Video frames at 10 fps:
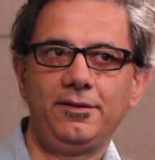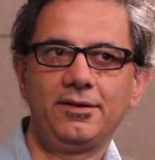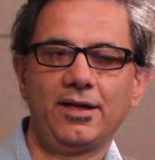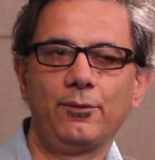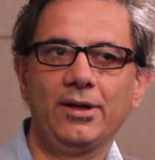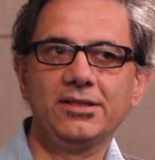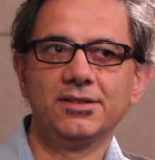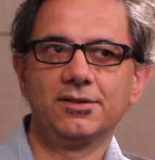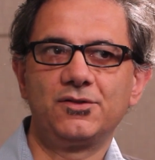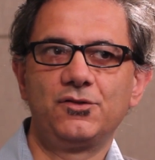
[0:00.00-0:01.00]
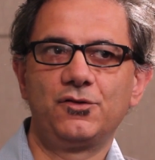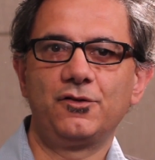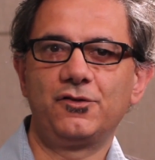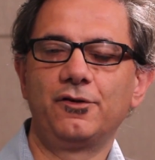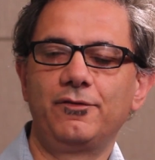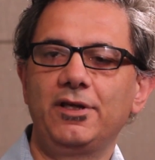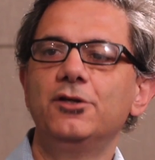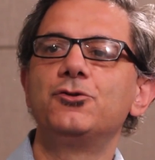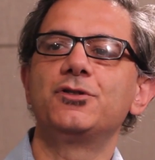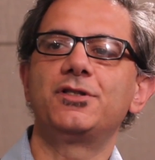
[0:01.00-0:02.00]
I think that raises sort of the
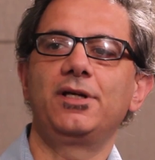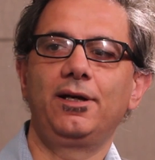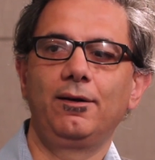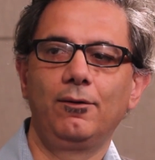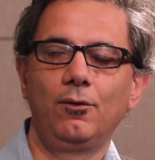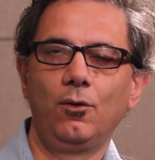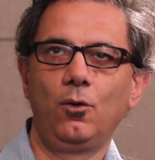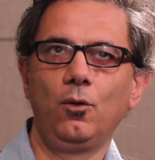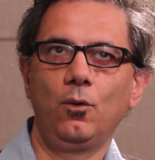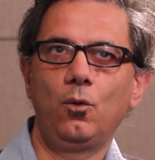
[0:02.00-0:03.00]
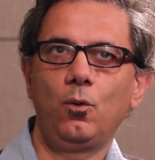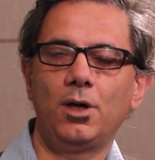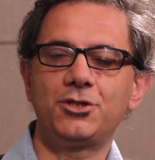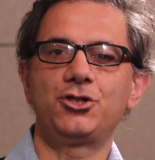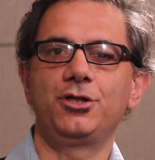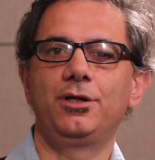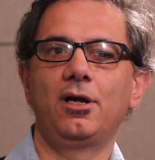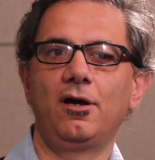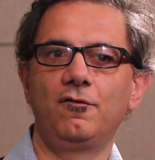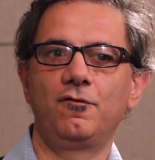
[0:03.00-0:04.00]
interesting question
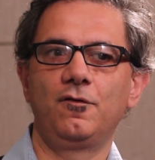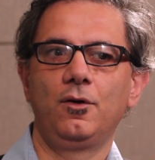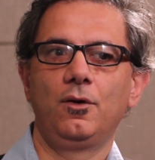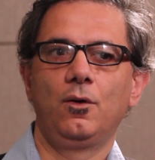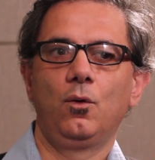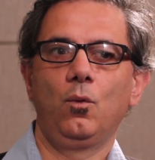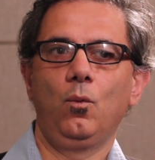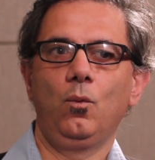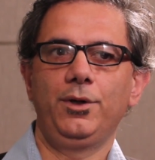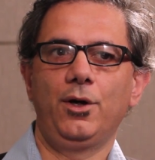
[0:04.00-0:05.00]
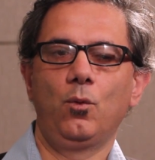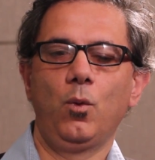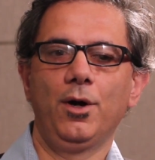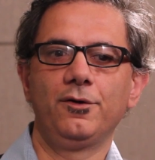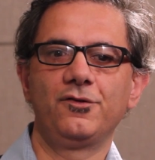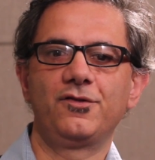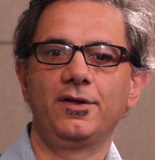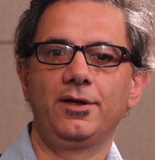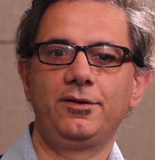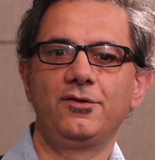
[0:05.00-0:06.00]
of, where does
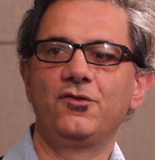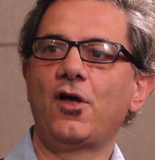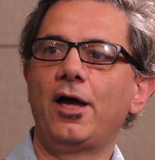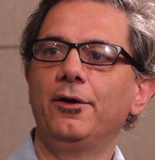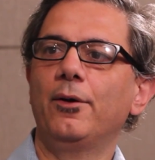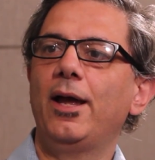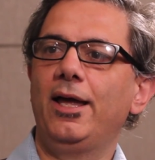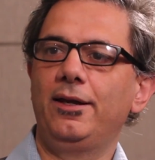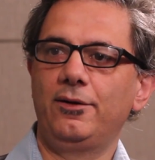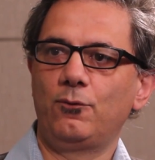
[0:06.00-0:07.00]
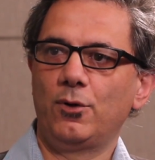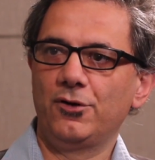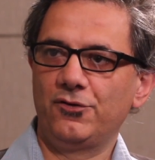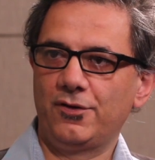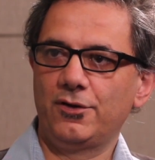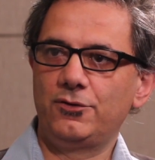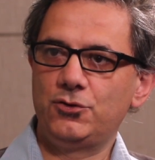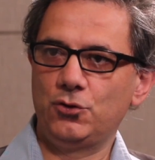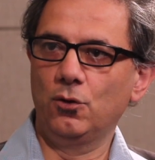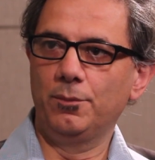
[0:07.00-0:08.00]
the designer end and where does the
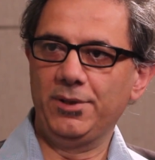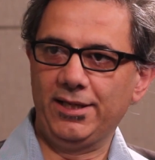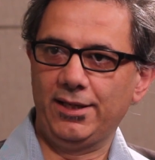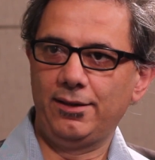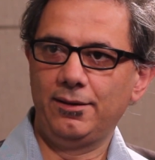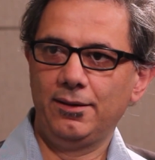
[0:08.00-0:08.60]
tool begin?